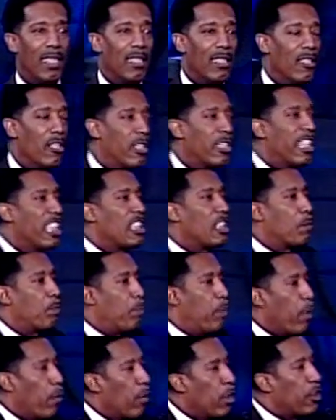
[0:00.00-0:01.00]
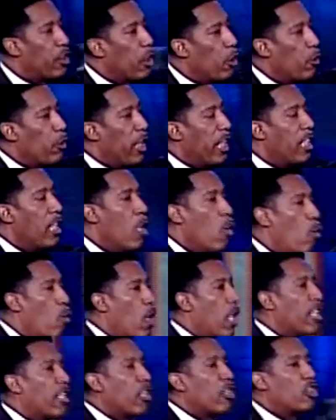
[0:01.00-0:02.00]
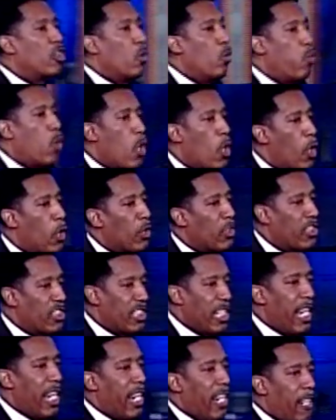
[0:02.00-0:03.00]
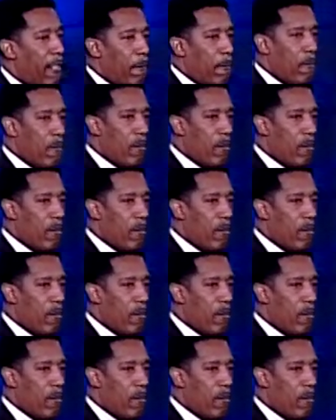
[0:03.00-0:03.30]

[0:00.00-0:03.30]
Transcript: Look at spiritual things. What does the word say?